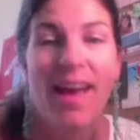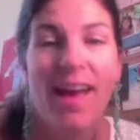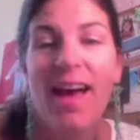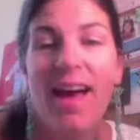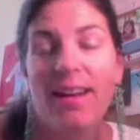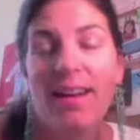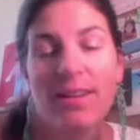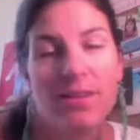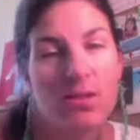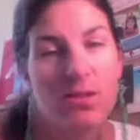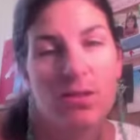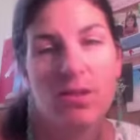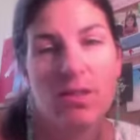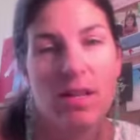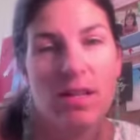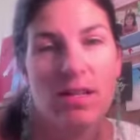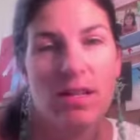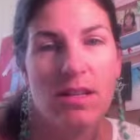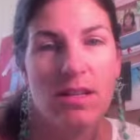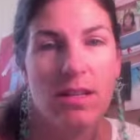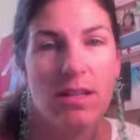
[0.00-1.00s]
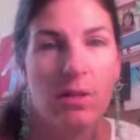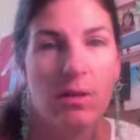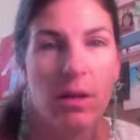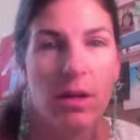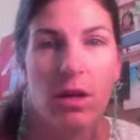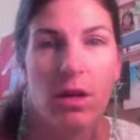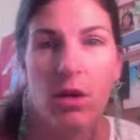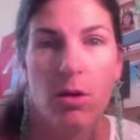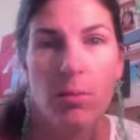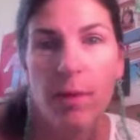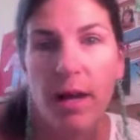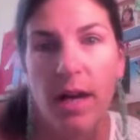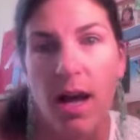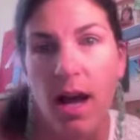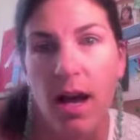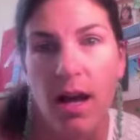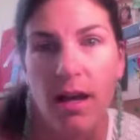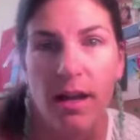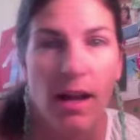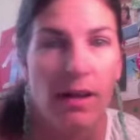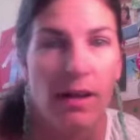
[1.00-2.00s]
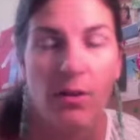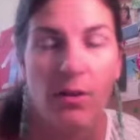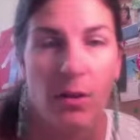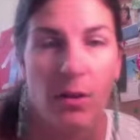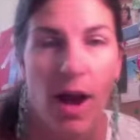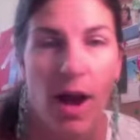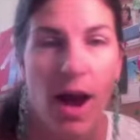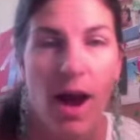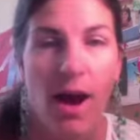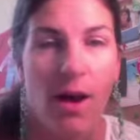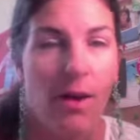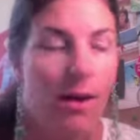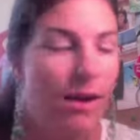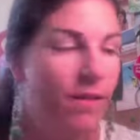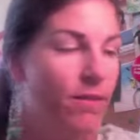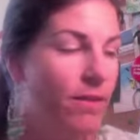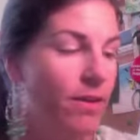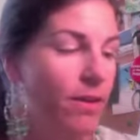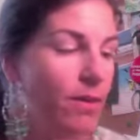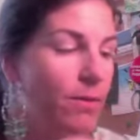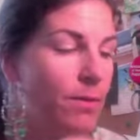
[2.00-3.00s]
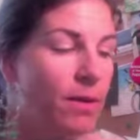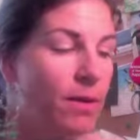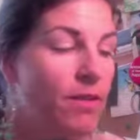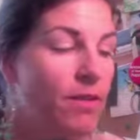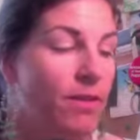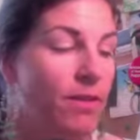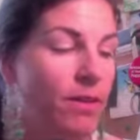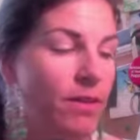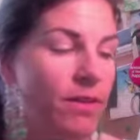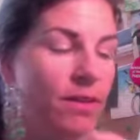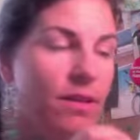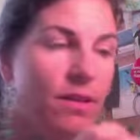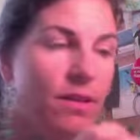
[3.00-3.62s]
and as soon as I did it, they were like, oh my god, I don't know how I ever, whatever,